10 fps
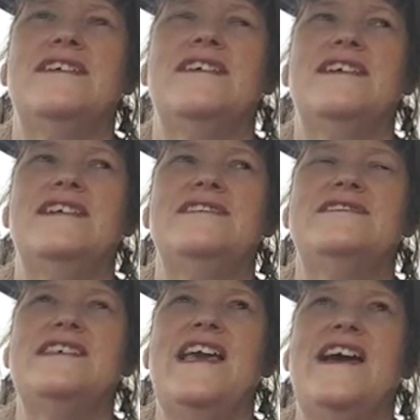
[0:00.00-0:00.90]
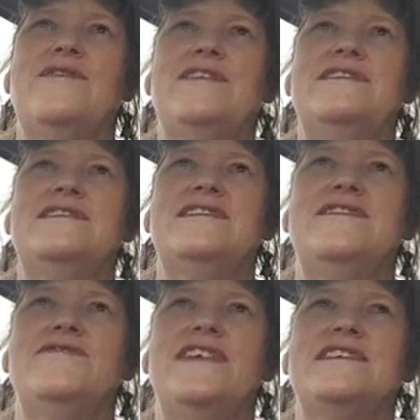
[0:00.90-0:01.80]
and see how it
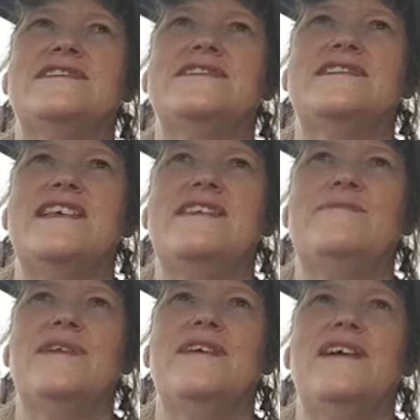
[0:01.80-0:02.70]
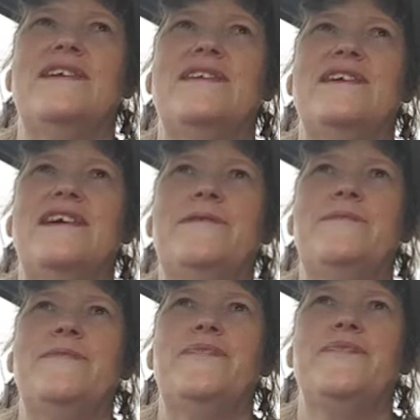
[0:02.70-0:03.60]
affects them. Like
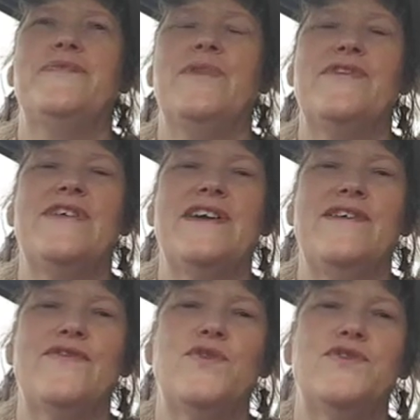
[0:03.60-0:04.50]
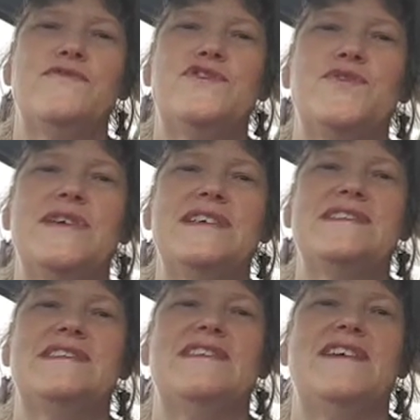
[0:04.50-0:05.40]
one thing I've thought of doing
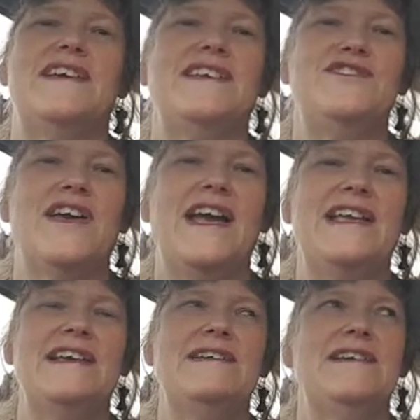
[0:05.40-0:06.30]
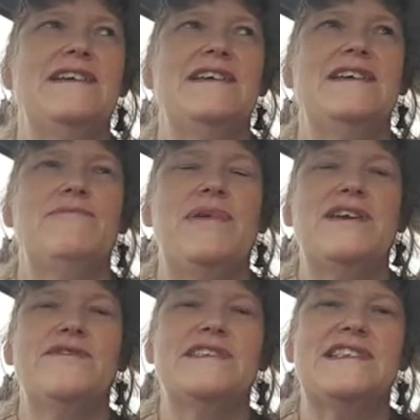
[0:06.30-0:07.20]
is like educating
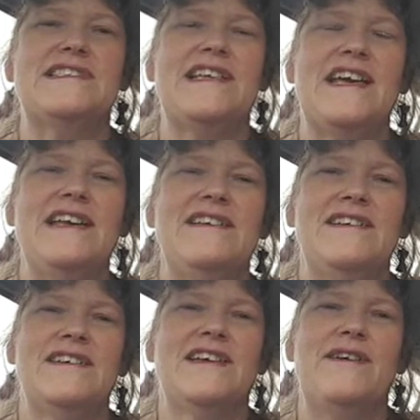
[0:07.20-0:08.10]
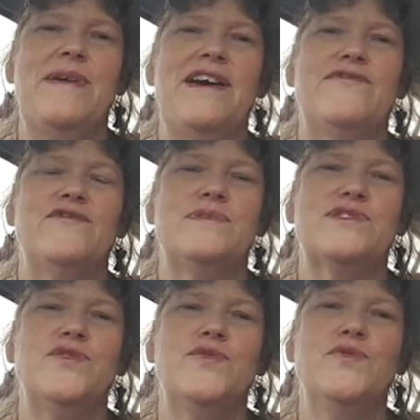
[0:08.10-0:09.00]
parents as they come out from
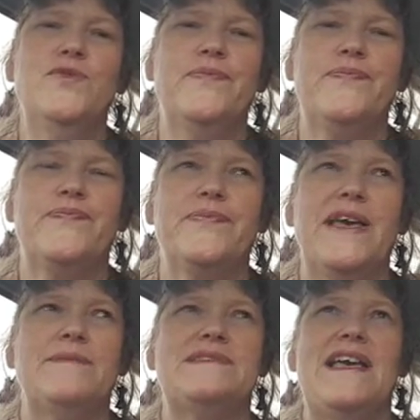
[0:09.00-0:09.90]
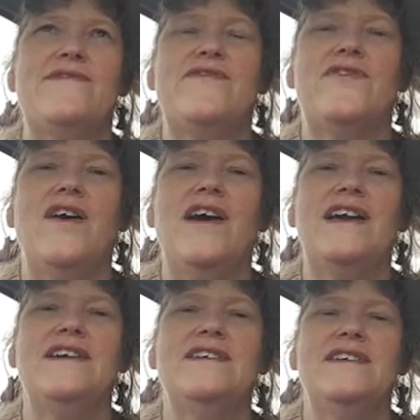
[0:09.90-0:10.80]
school, perhaps have a flyer